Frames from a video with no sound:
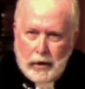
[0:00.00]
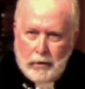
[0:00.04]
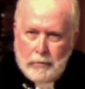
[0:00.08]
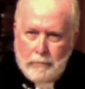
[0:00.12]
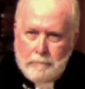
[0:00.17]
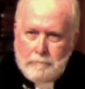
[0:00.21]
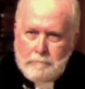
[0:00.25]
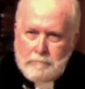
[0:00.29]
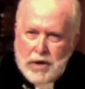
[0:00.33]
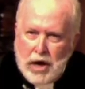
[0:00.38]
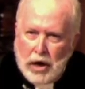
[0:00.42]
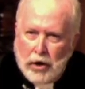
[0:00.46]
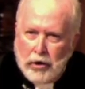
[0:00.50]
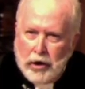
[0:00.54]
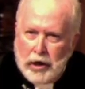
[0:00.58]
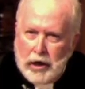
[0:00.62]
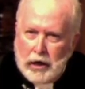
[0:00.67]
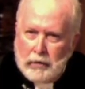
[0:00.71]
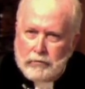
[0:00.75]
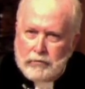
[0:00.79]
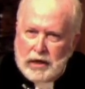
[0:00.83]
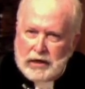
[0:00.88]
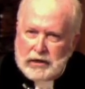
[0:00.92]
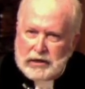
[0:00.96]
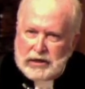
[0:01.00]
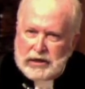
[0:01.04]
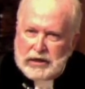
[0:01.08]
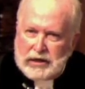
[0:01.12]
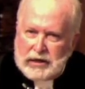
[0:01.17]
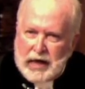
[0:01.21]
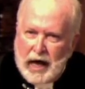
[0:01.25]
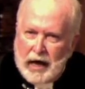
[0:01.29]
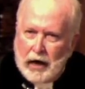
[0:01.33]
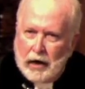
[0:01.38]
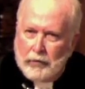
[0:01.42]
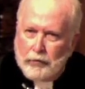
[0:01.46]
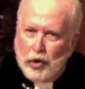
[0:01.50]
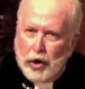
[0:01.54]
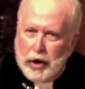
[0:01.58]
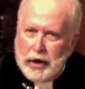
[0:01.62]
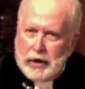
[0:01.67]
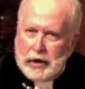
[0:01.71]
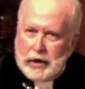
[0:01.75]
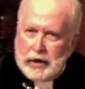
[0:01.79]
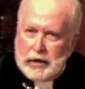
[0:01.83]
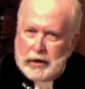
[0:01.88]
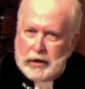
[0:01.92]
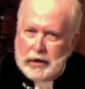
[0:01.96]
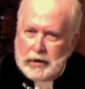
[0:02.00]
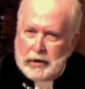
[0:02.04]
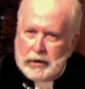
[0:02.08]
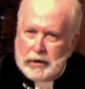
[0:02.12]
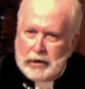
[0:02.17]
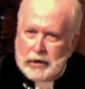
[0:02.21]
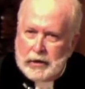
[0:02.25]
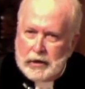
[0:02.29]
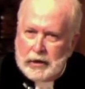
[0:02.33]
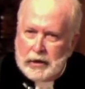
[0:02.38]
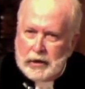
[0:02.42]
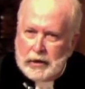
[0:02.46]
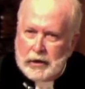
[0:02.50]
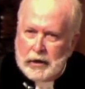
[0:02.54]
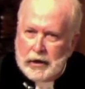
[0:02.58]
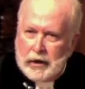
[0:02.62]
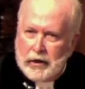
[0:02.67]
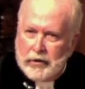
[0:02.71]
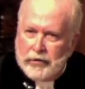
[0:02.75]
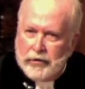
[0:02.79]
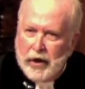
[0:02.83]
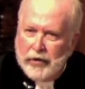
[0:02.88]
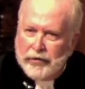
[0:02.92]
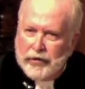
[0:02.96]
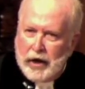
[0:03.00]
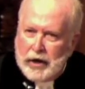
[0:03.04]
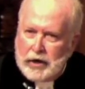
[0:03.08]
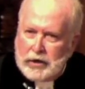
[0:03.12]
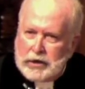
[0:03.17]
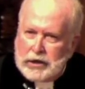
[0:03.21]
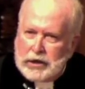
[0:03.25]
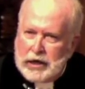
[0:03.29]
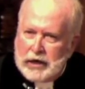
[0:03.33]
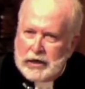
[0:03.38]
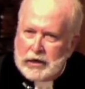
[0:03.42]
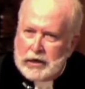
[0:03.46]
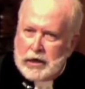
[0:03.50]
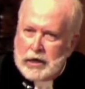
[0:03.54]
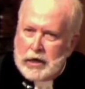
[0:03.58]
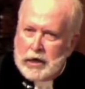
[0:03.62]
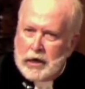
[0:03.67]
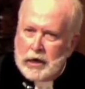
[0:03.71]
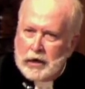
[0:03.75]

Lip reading: Miriam celebrated that they didn't